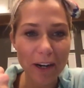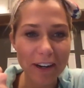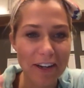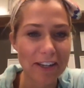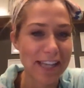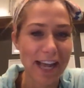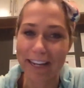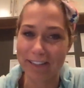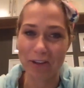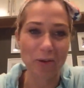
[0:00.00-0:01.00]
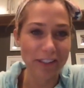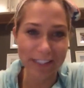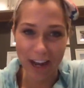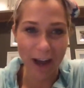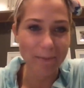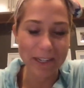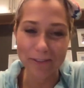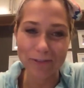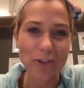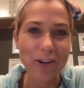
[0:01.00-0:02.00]
because I had totally copied her
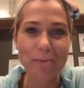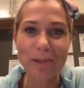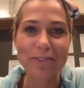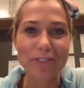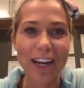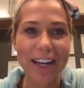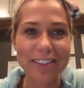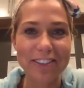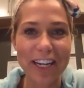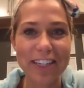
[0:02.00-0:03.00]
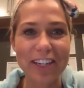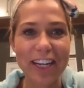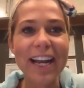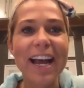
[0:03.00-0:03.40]
phone number and forgot to change it.